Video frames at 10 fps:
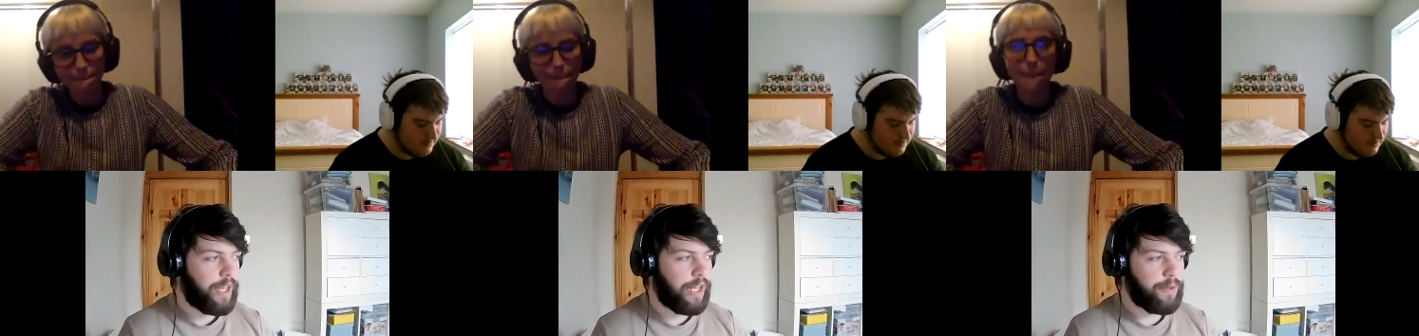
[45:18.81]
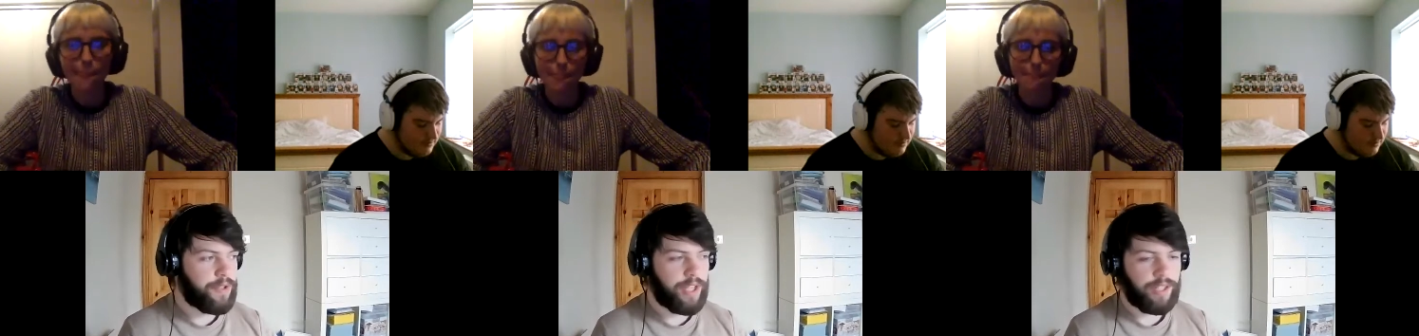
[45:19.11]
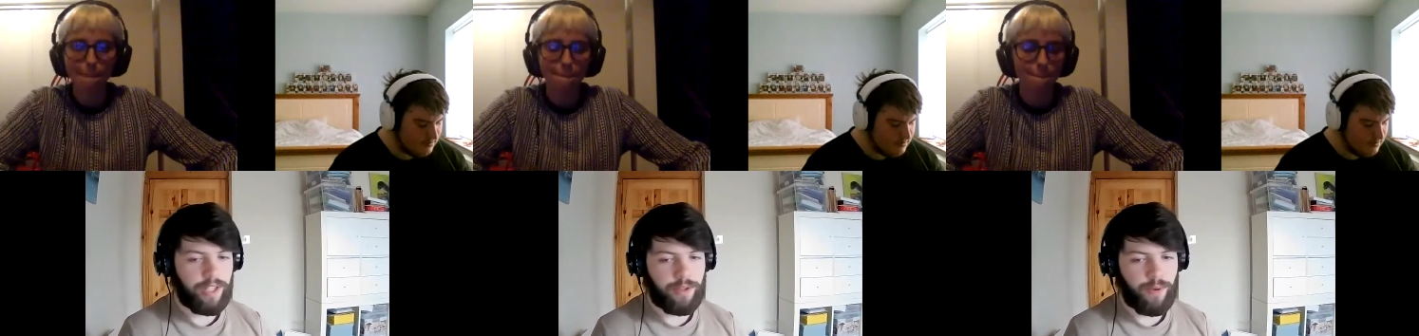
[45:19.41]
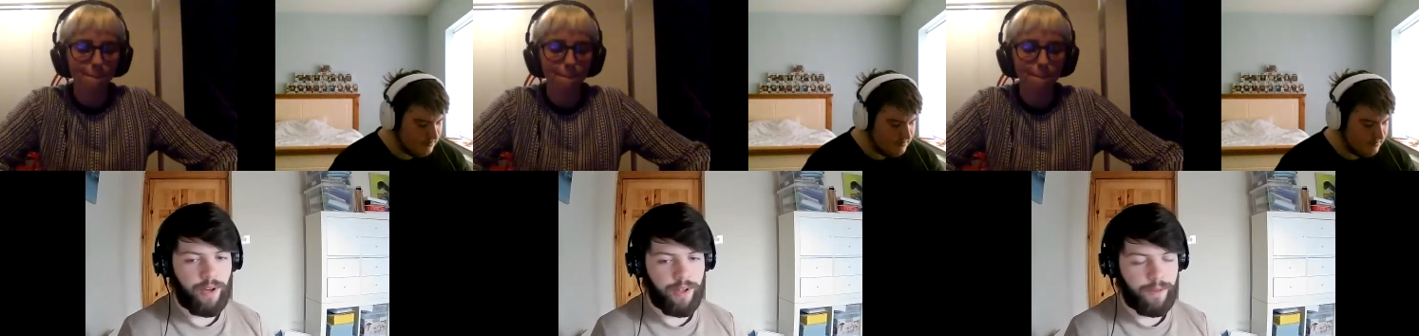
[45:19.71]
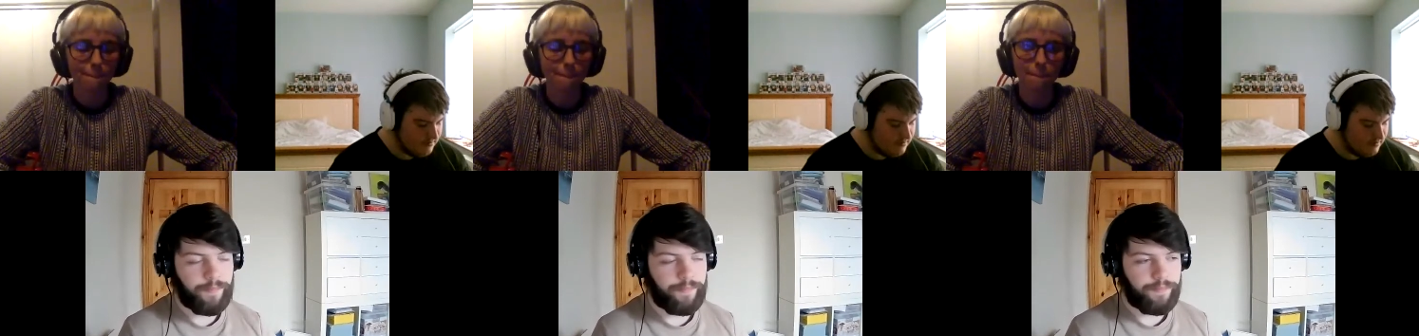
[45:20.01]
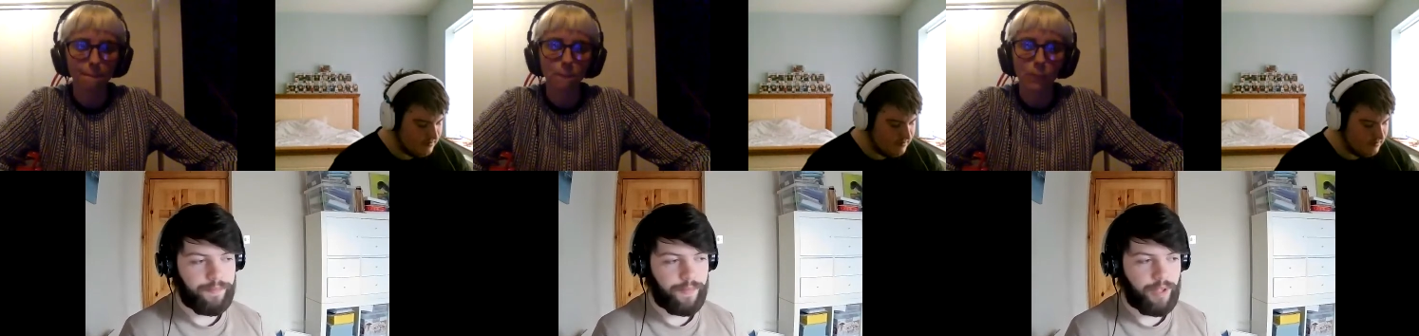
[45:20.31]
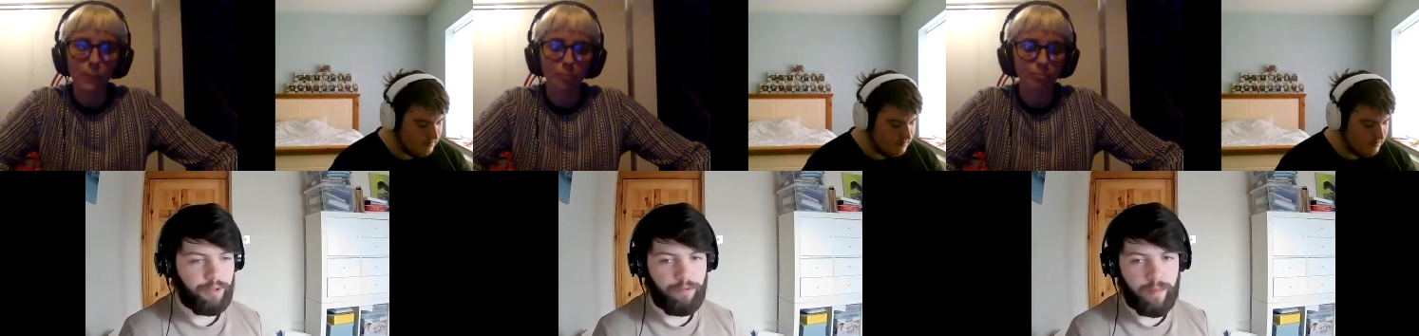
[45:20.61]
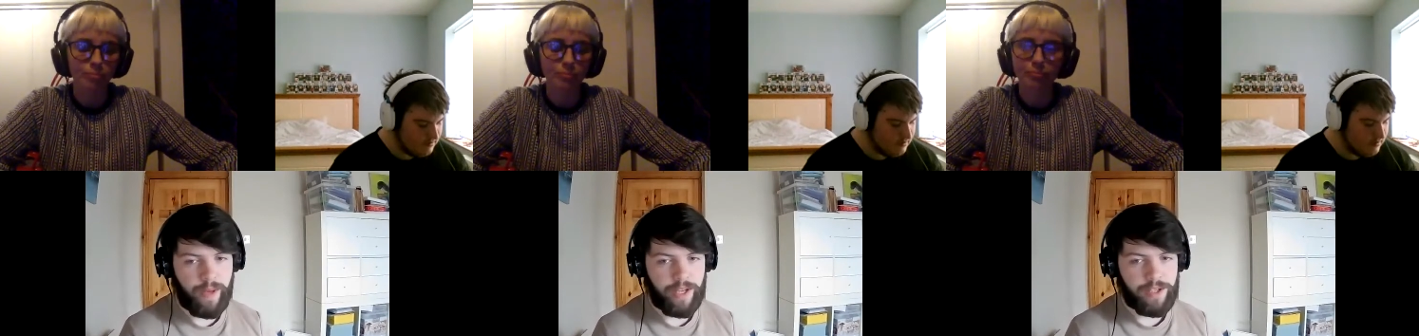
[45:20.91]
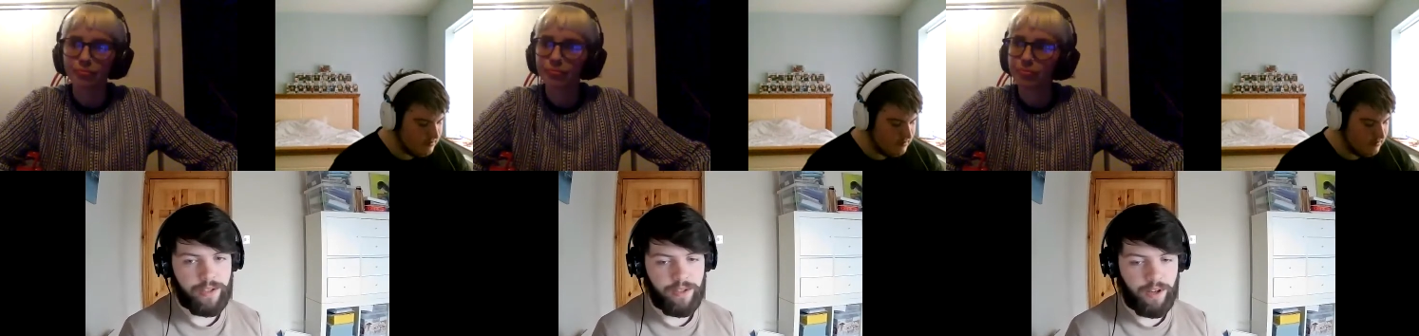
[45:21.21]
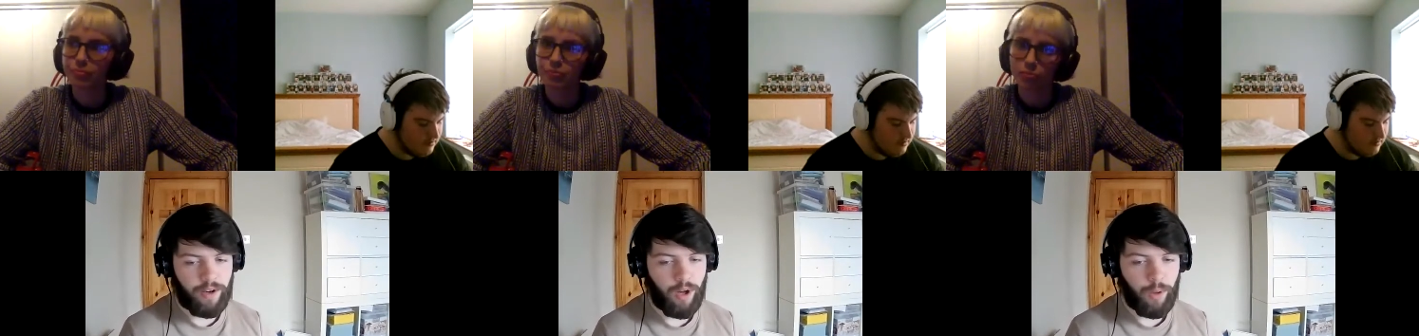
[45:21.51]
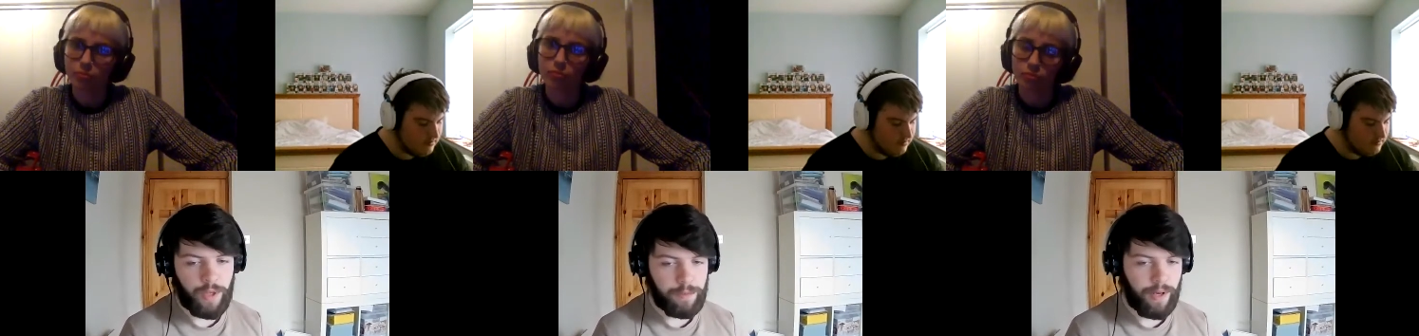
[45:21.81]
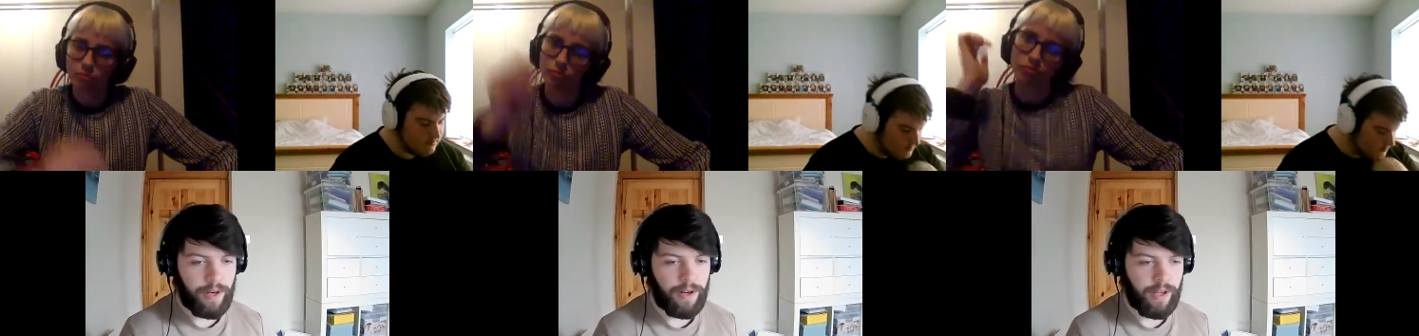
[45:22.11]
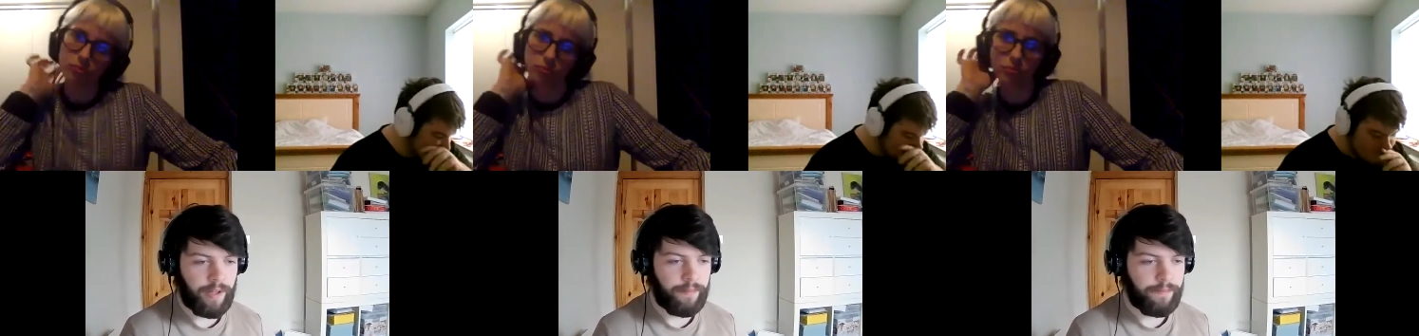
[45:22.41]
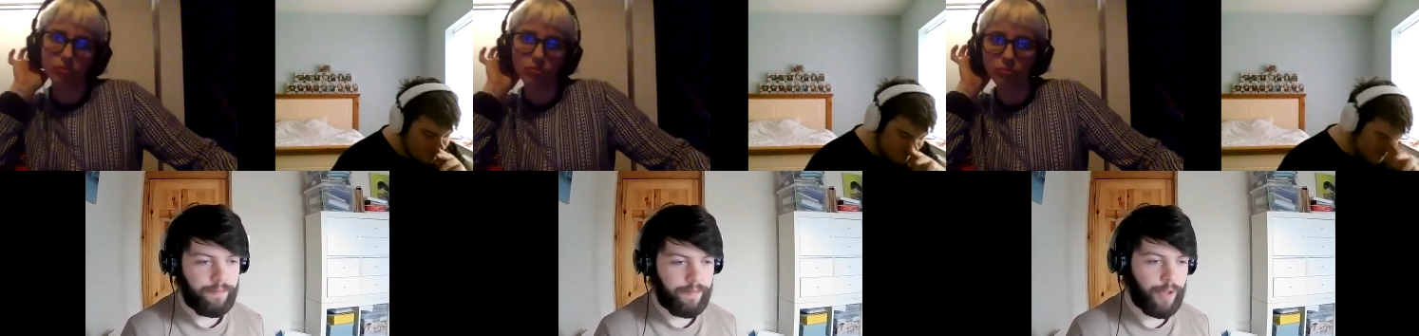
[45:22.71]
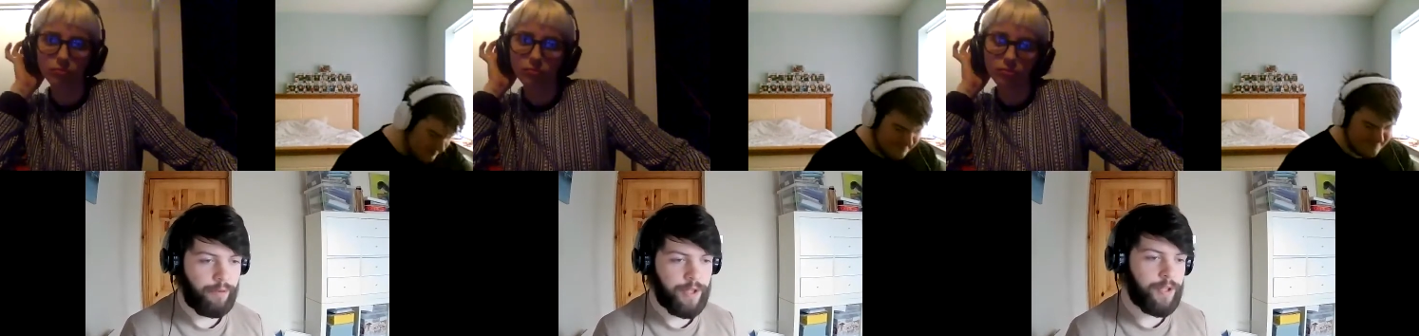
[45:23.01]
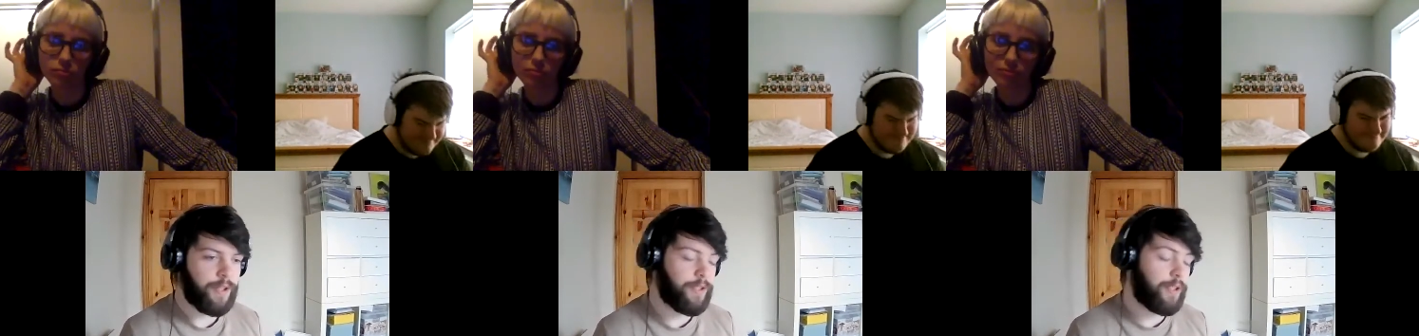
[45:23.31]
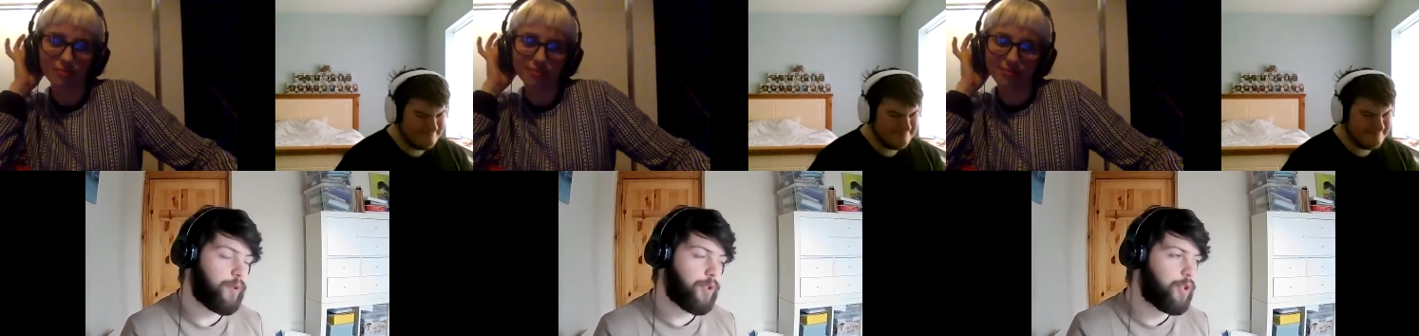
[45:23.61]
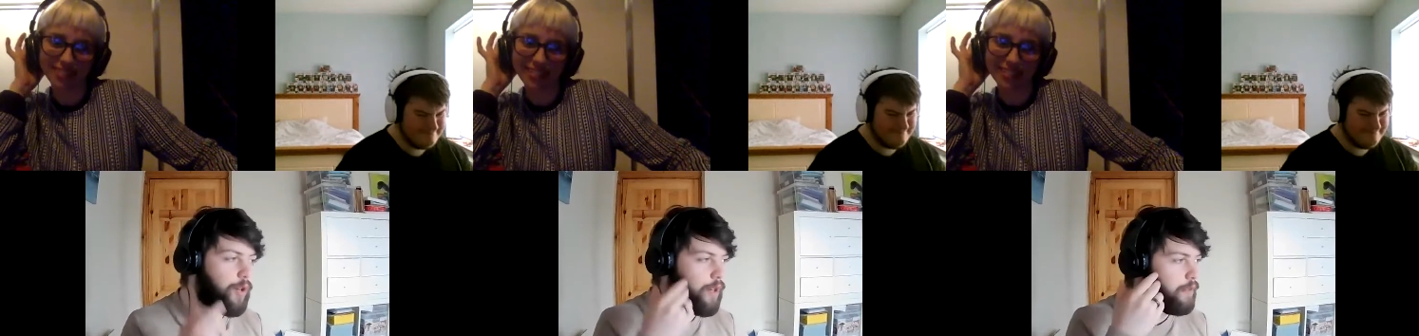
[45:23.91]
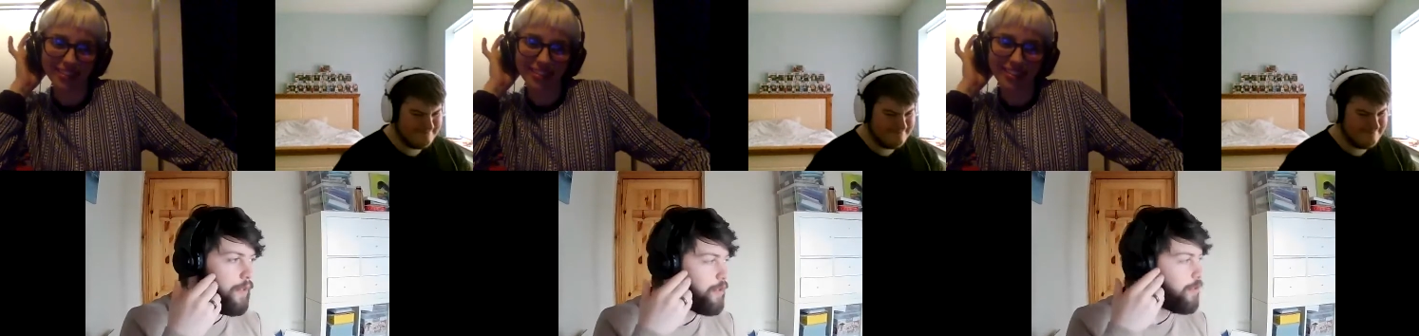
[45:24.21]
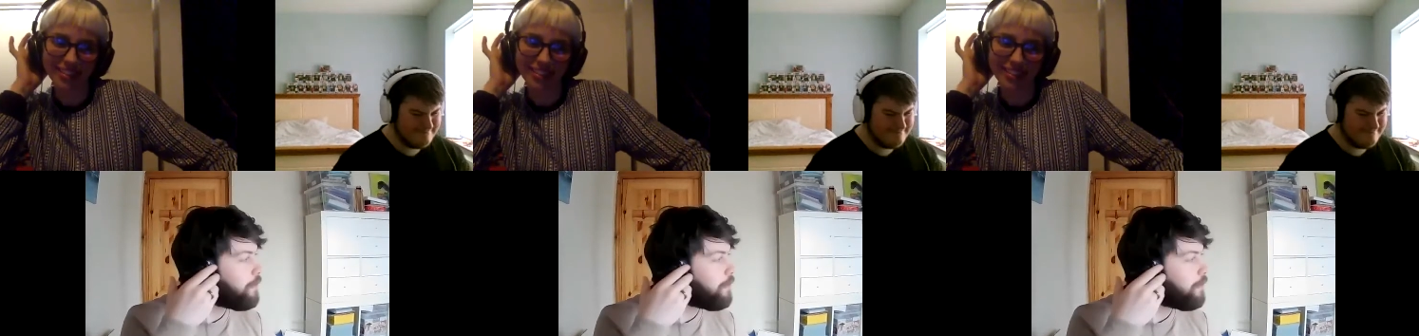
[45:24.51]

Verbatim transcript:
Speaker 1: They were saying like why remakes are always better than the originals, and it was so controversial.